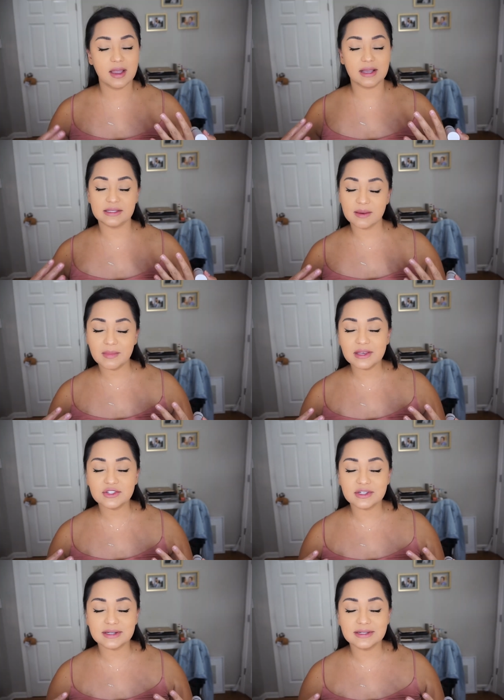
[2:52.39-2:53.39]
As I
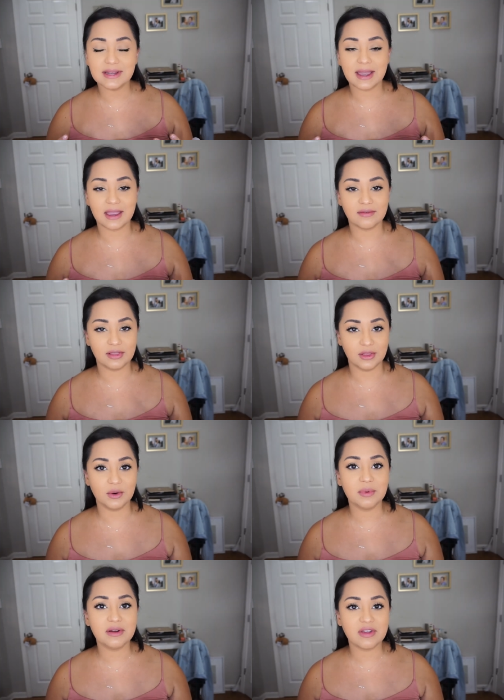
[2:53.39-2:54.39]
mentioned, I have a
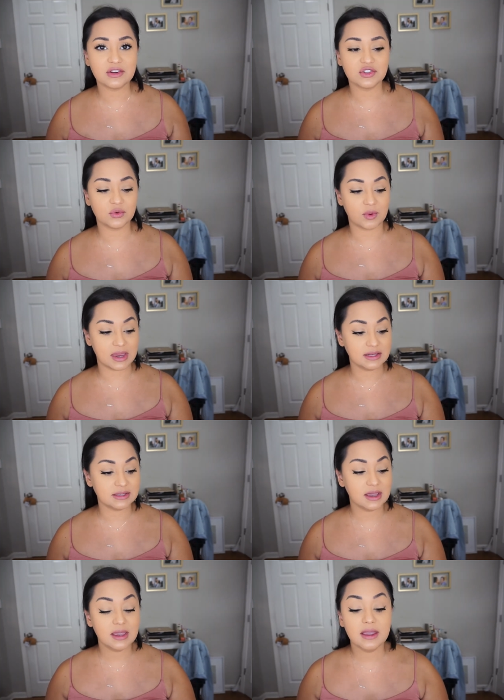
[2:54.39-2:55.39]
little bit of extra
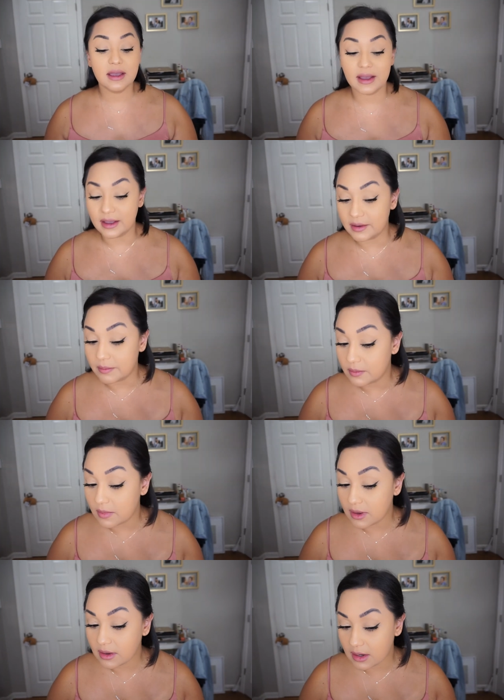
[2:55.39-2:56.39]
weight.
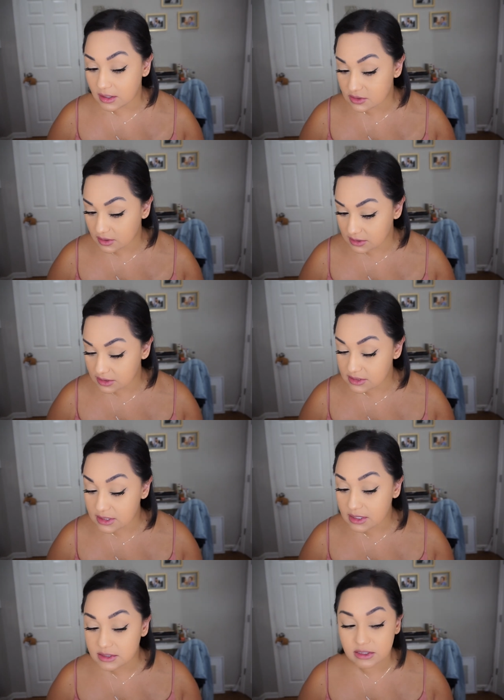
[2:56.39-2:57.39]
Um, and as you guys can
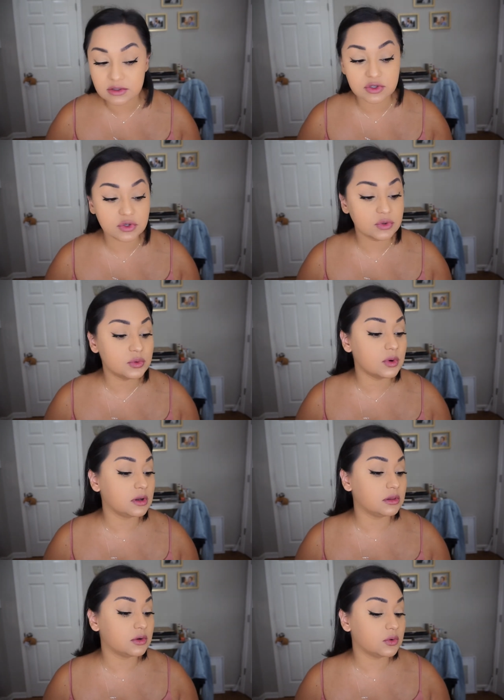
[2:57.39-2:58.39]
see, I did do
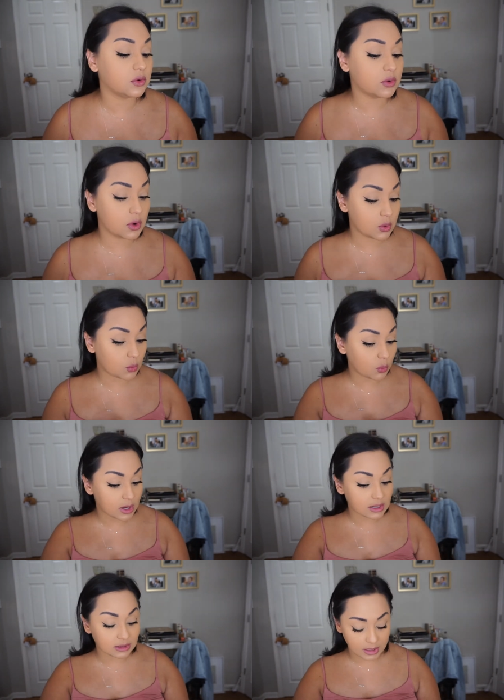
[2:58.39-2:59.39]
a little
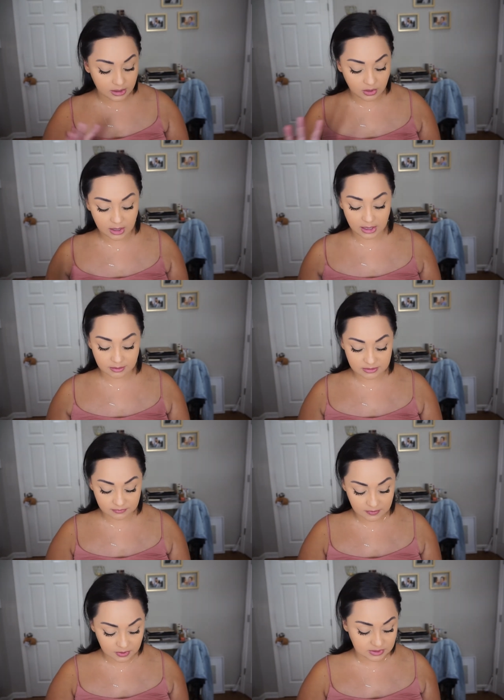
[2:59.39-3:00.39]
wing liner. I kept
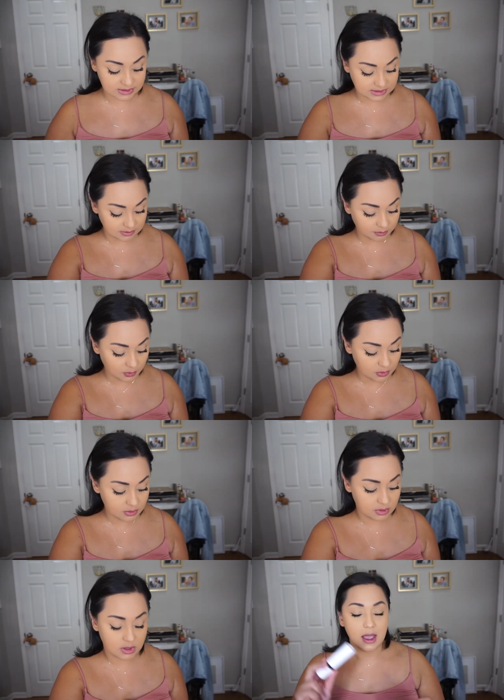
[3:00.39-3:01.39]
it very
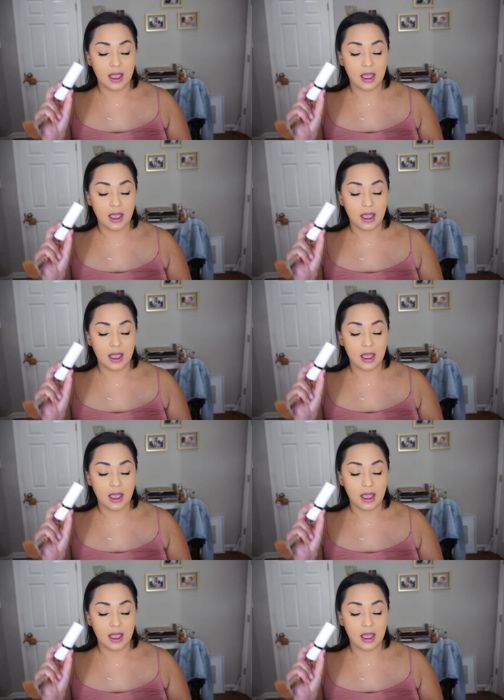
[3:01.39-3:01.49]
simple.